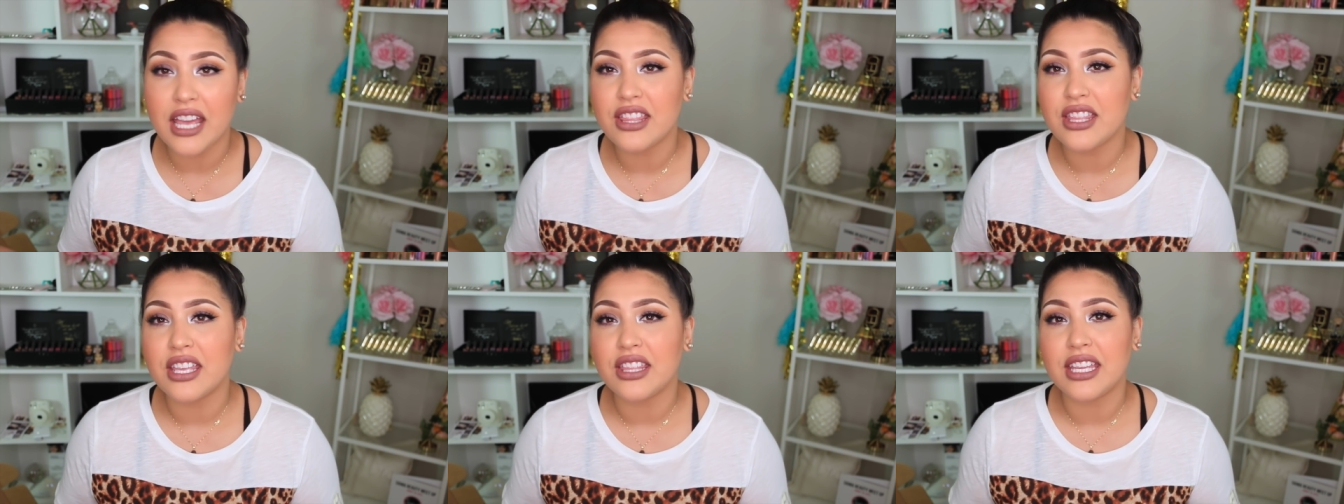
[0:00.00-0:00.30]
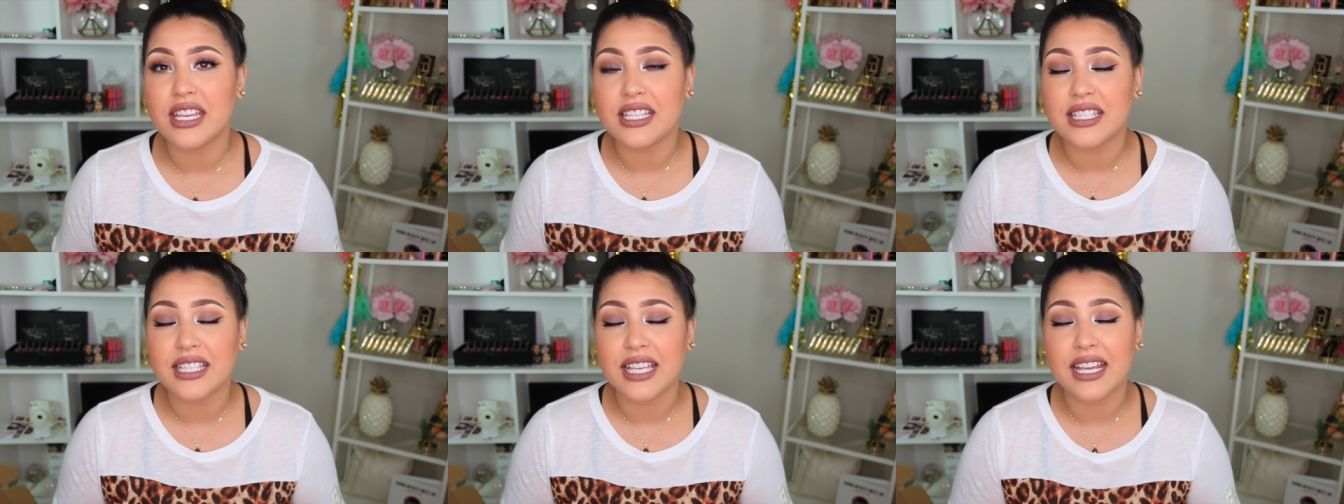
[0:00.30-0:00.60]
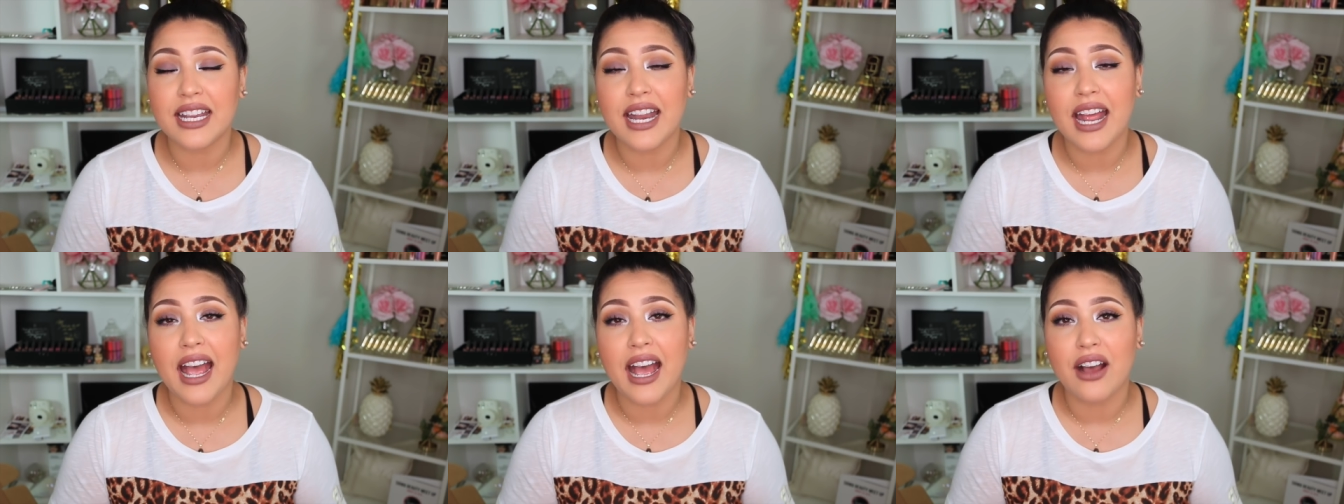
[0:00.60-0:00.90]
And then they
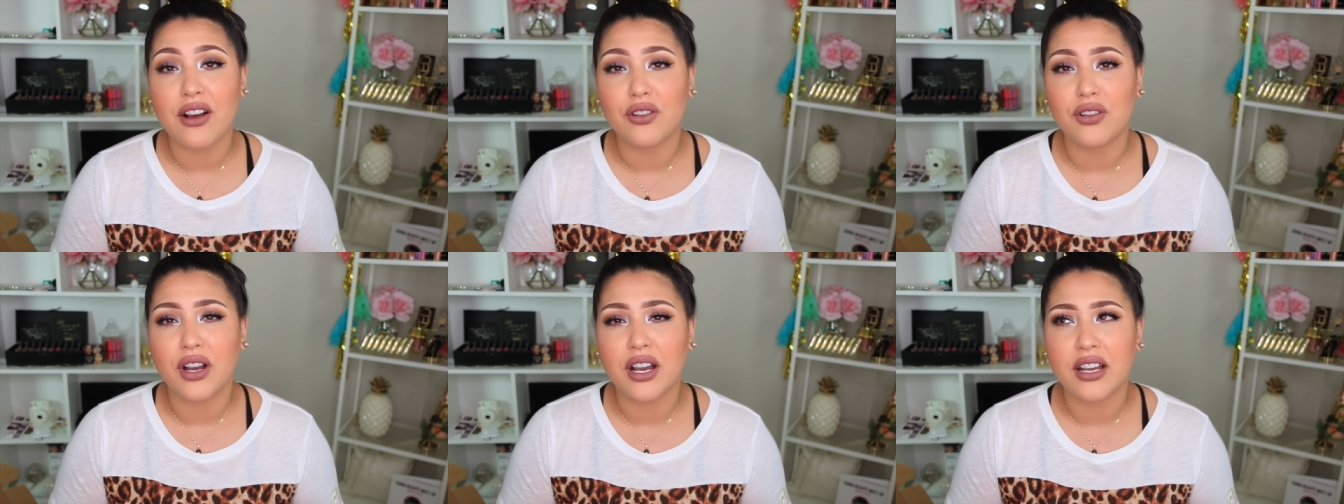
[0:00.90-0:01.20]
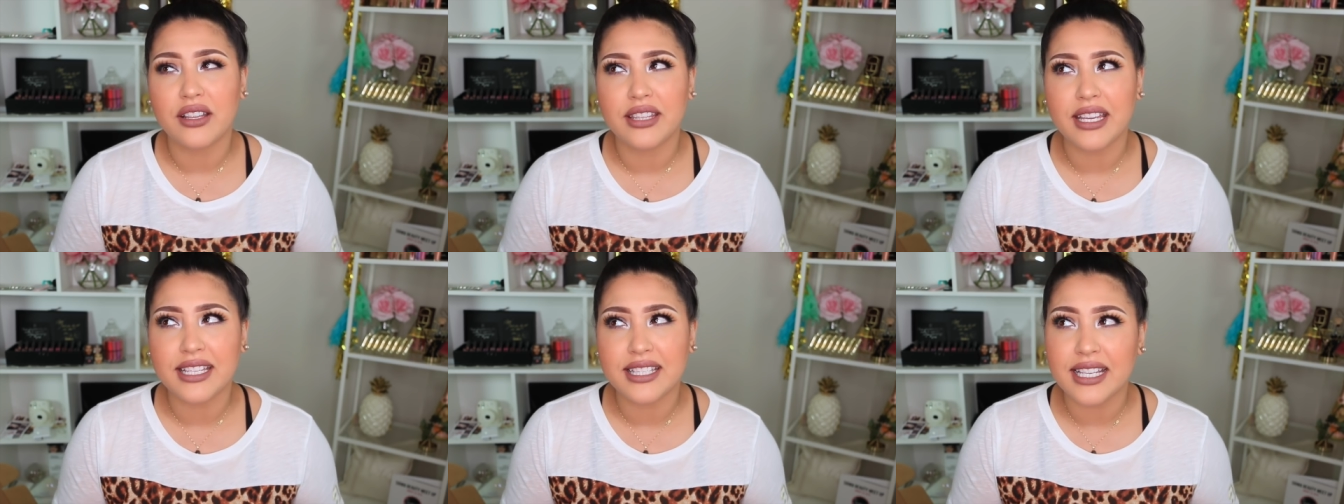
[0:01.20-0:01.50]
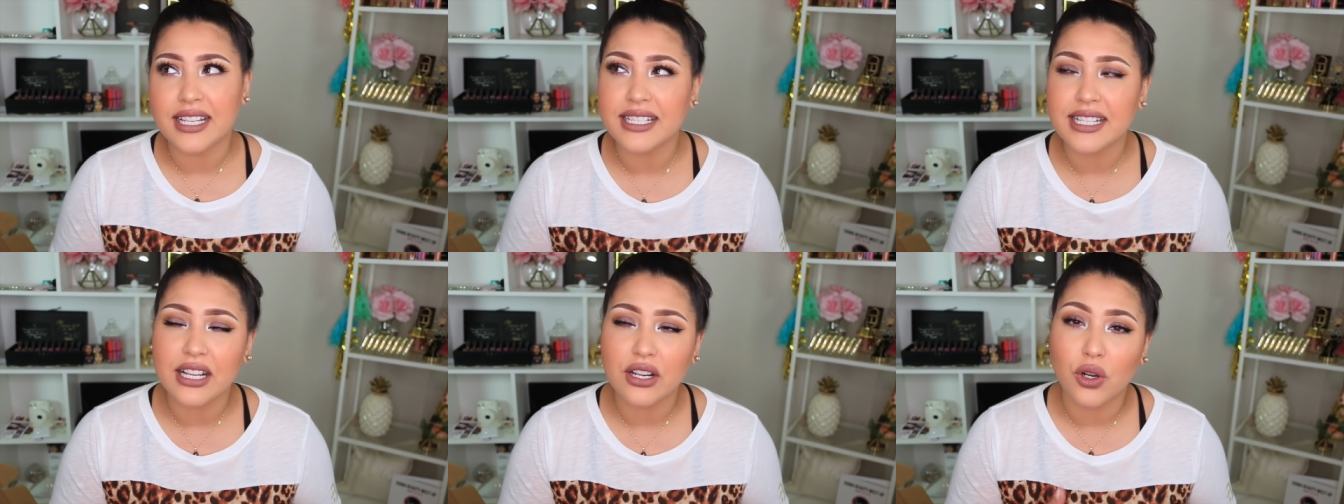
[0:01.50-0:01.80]
sent out, they
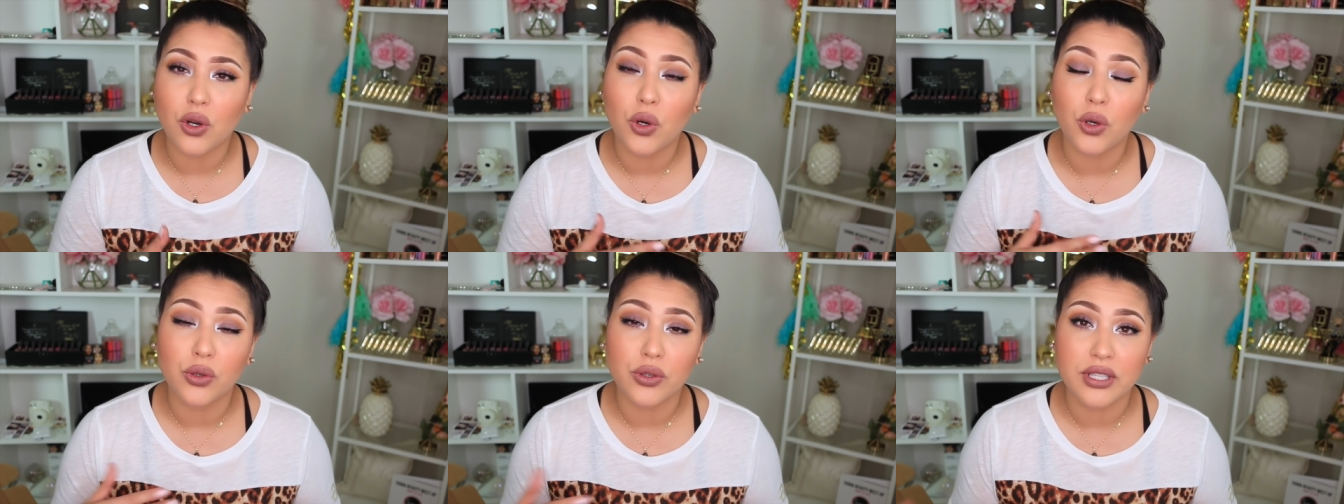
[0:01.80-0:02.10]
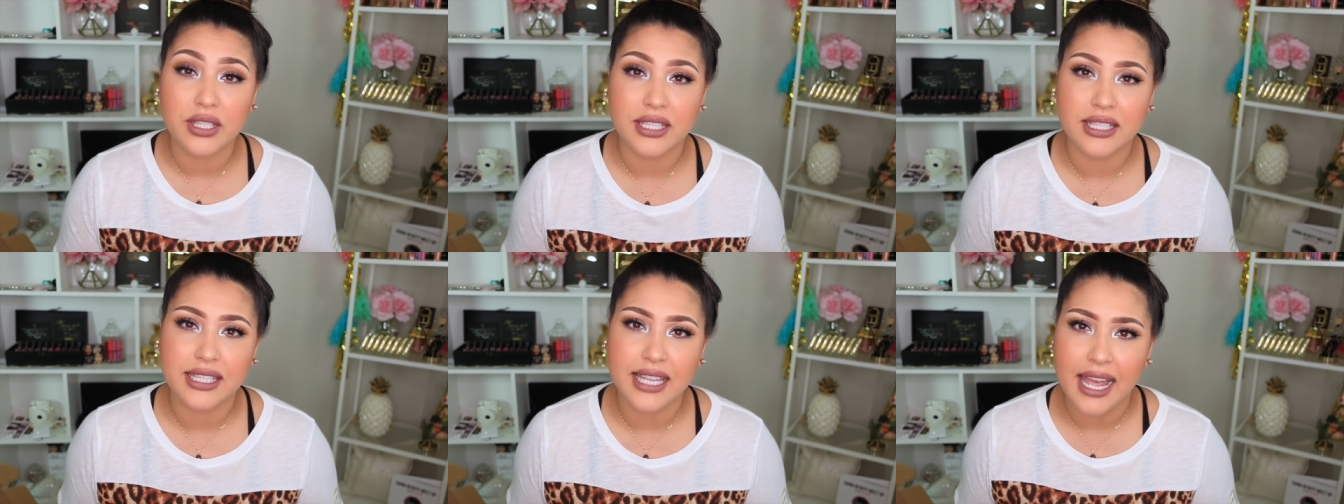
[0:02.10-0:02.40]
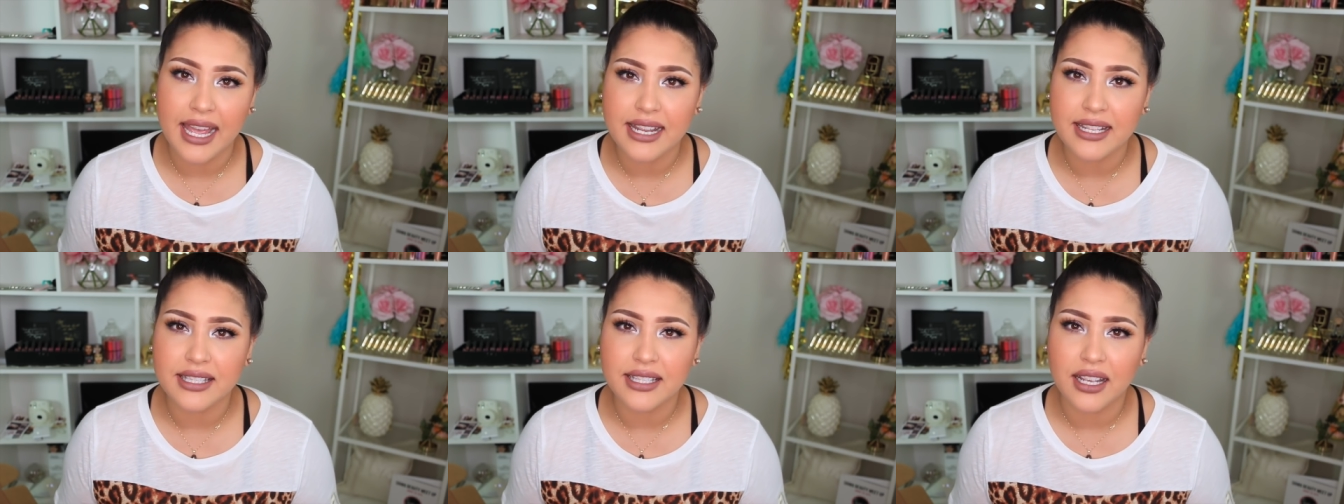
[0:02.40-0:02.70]
sent out a whole
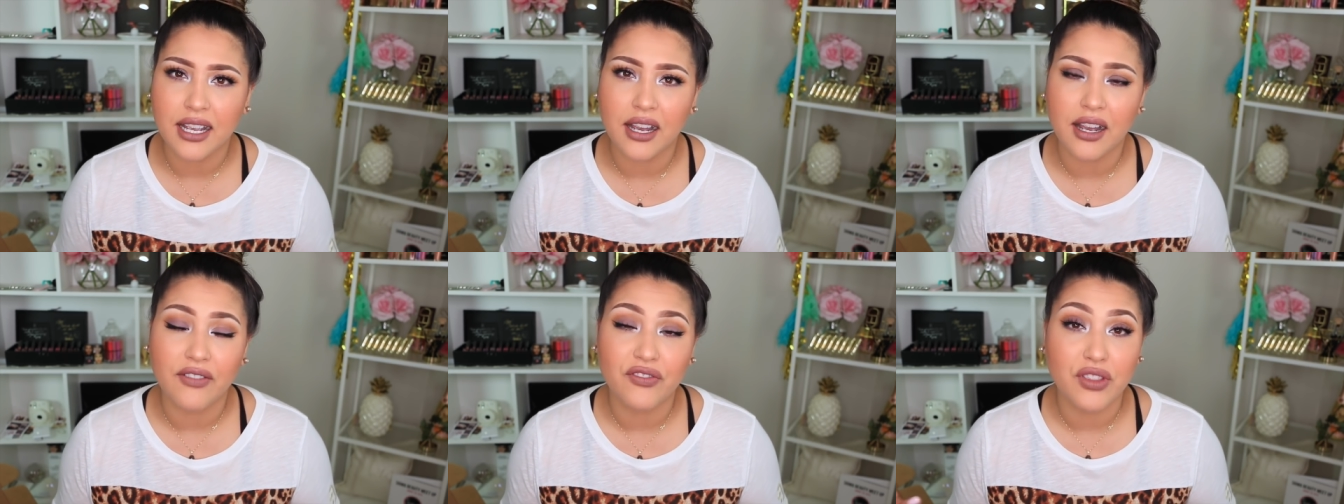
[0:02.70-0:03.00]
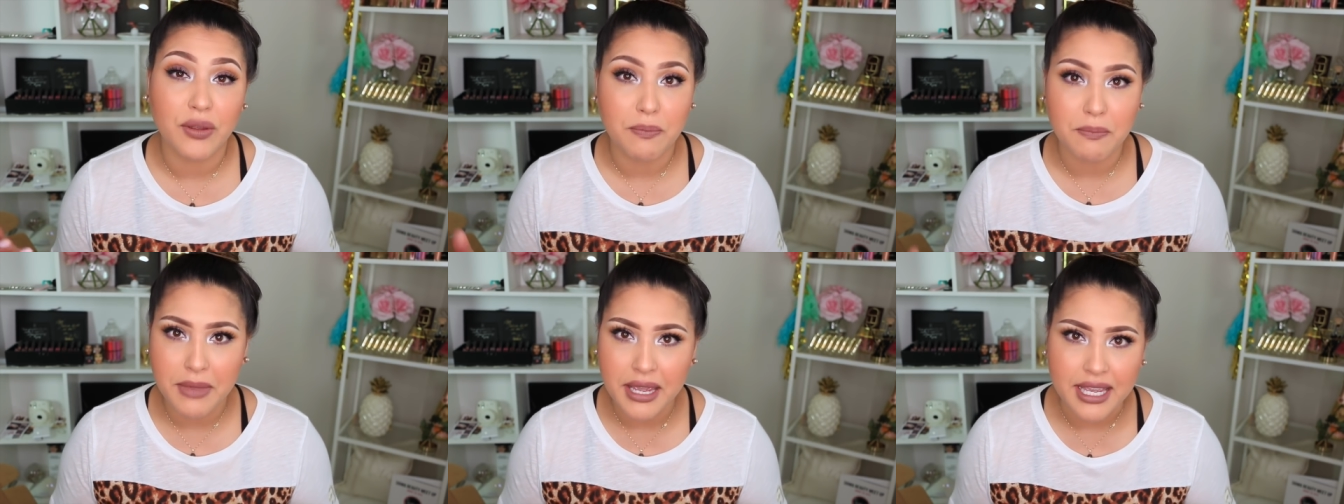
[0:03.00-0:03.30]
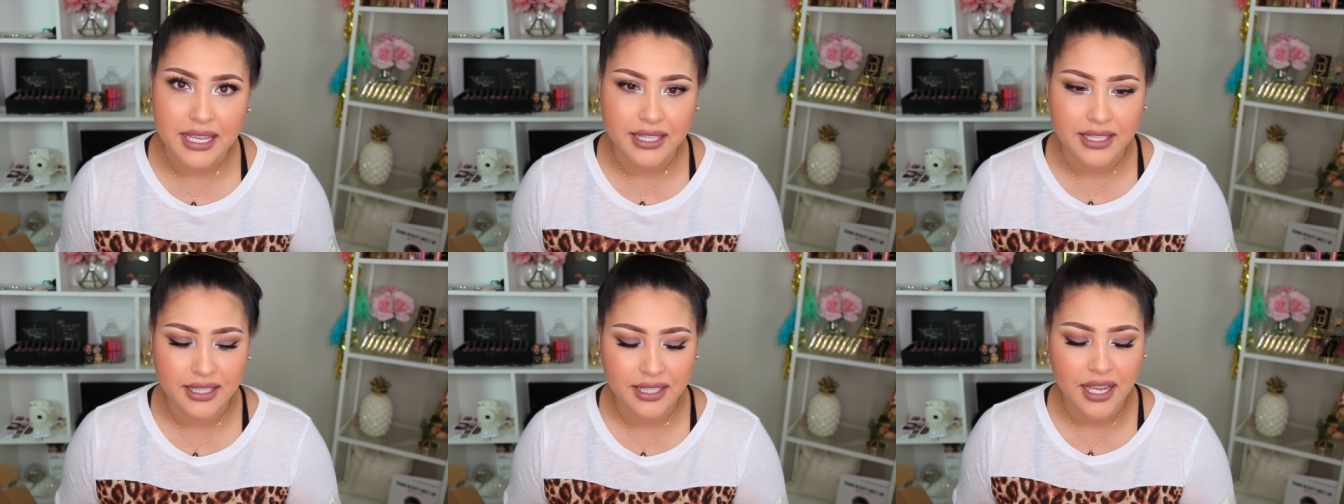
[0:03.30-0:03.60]
set of the
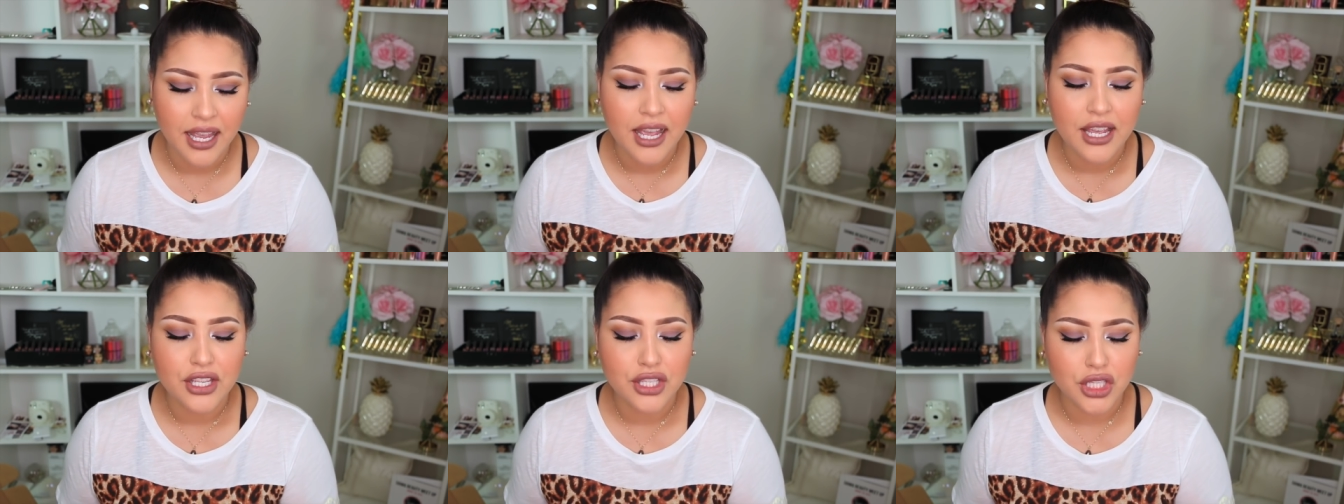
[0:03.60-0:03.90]
mist.